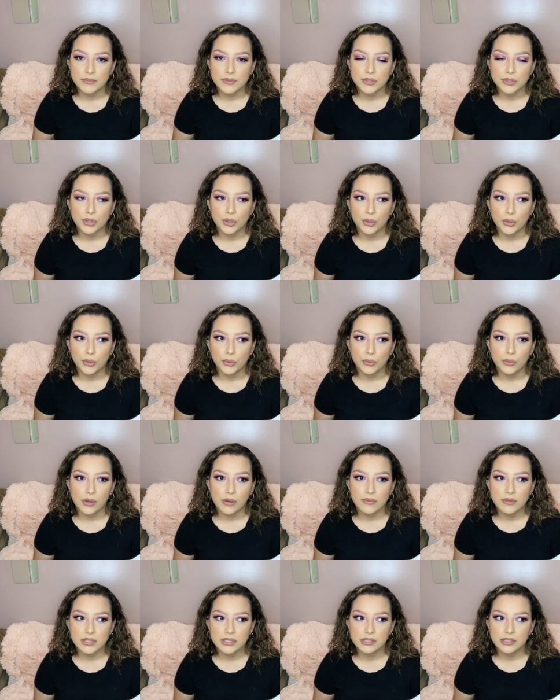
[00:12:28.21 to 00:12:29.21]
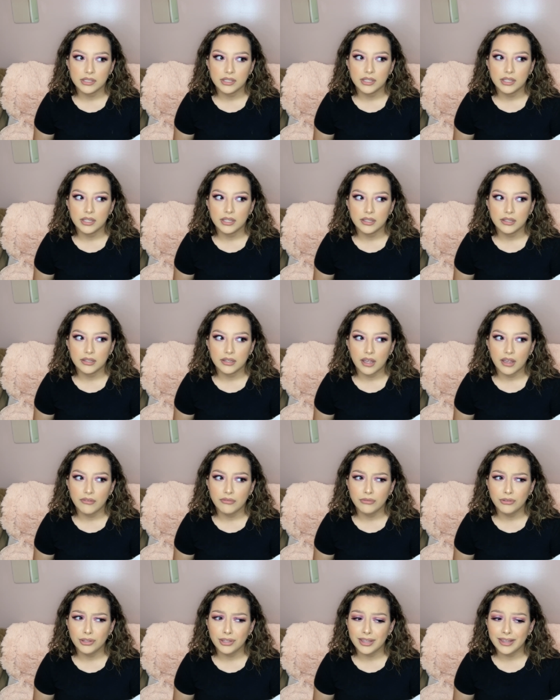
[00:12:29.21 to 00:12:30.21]
So I was like, I
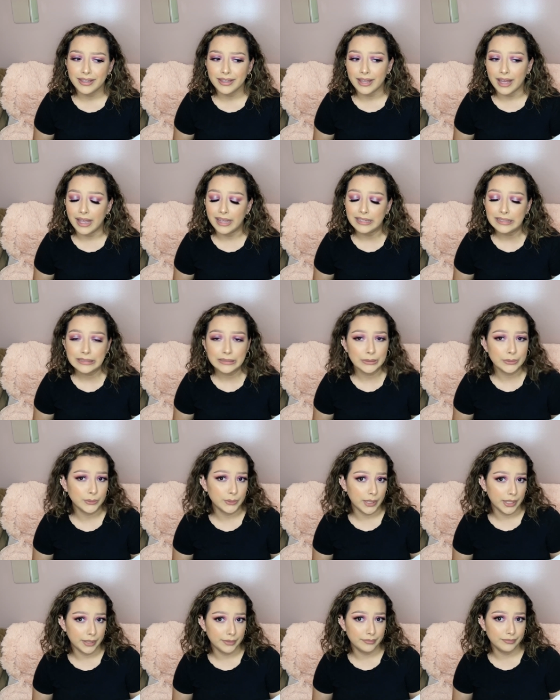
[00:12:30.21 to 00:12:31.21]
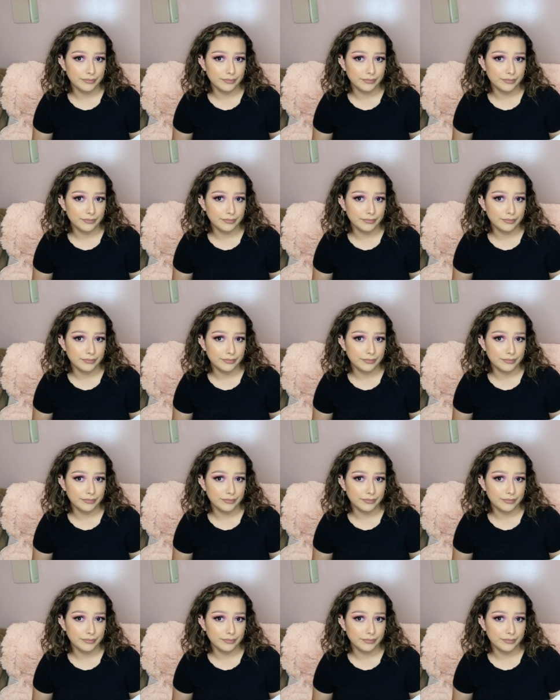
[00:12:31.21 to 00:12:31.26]
feel like I can do that